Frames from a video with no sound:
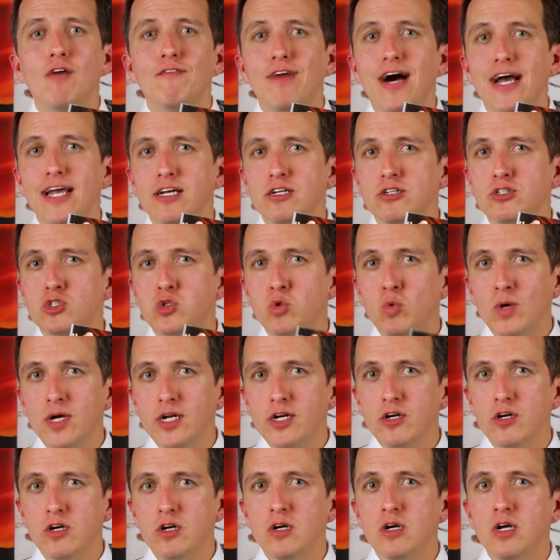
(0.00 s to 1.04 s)
via
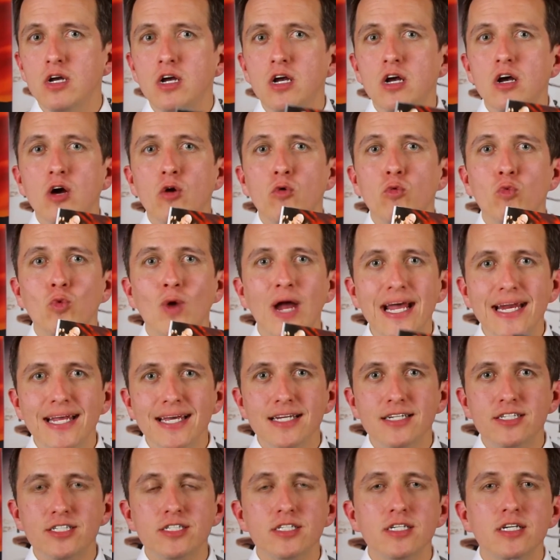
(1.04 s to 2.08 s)
Twitter,
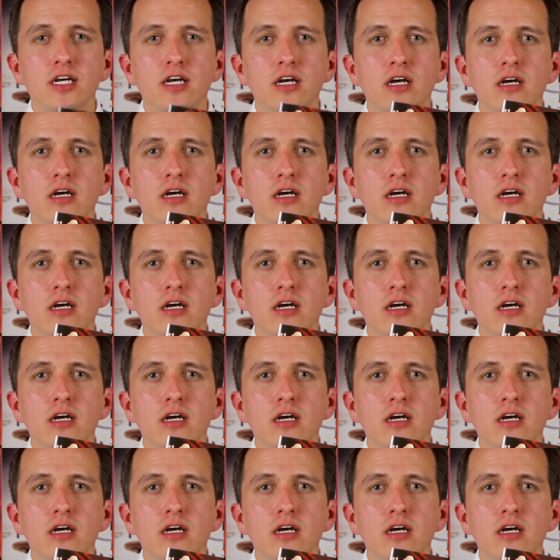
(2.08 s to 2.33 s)
Reddit,